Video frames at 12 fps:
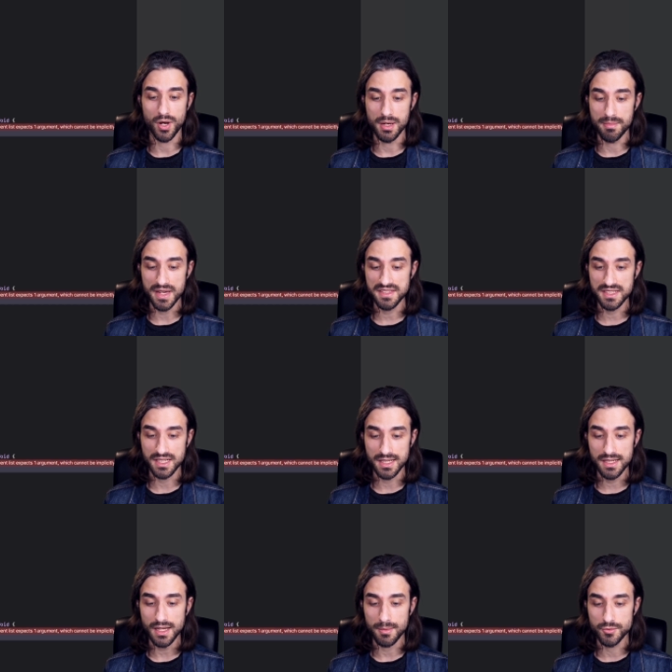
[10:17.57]
Well,
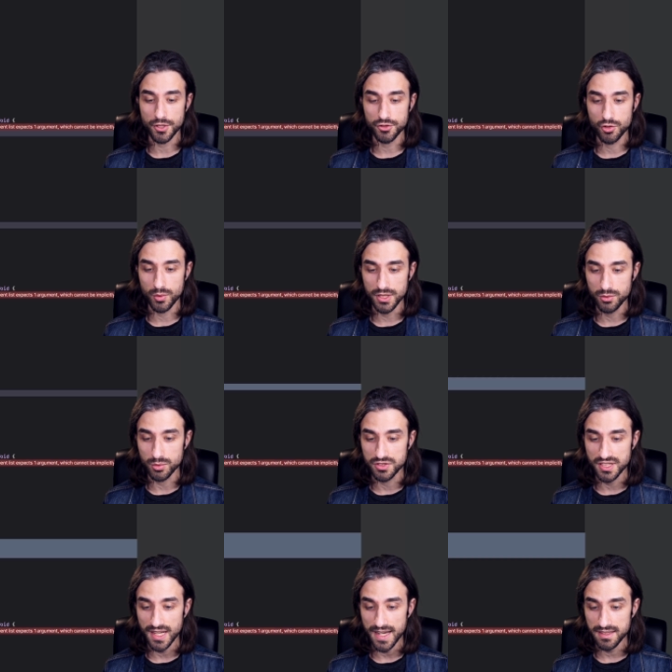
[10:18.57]
basically, I'm just going to
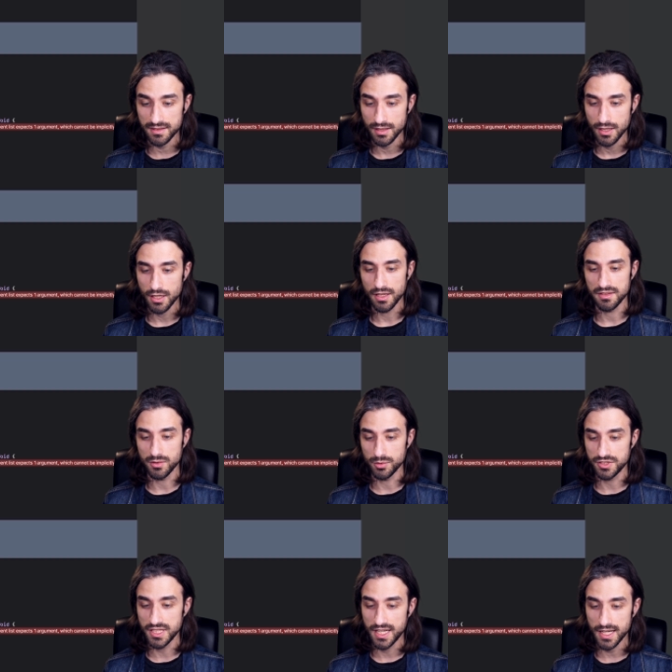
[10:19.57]
select, you
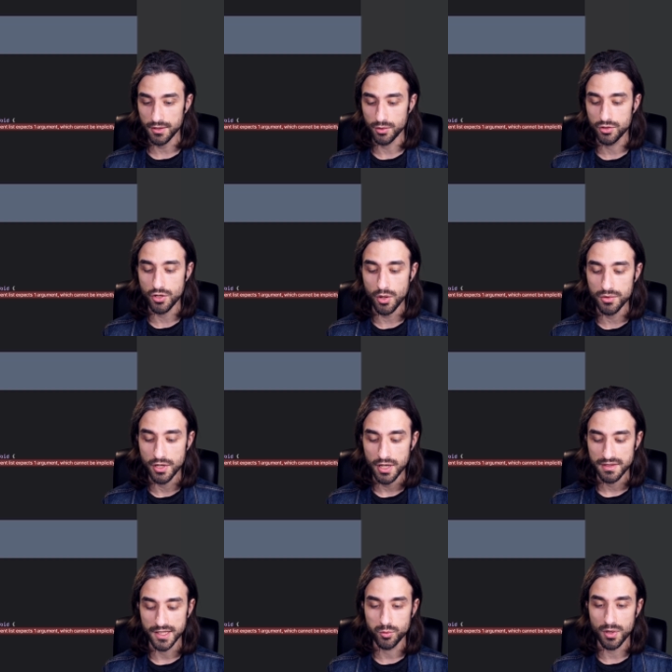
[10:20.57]
see here the code
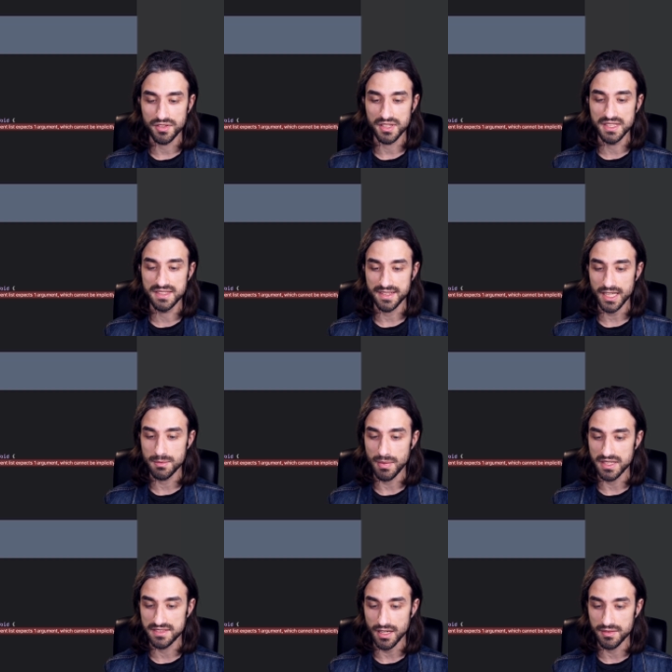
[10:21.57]
that was inside
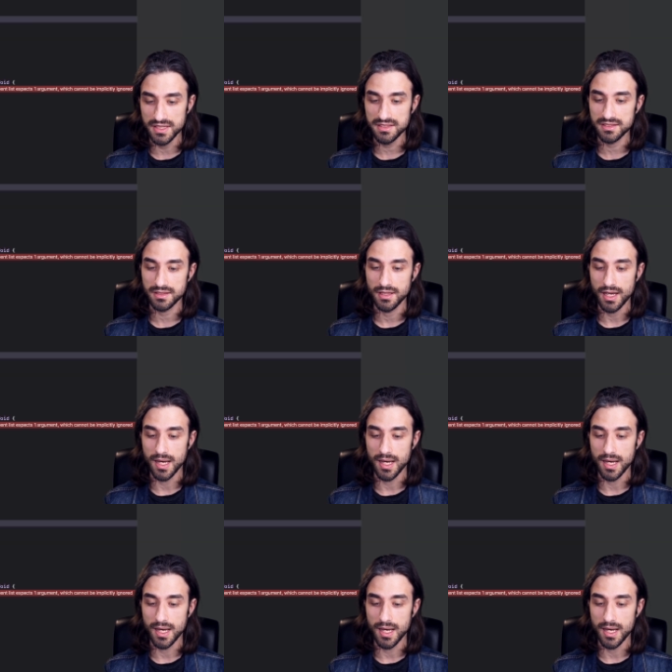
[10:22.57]
my service.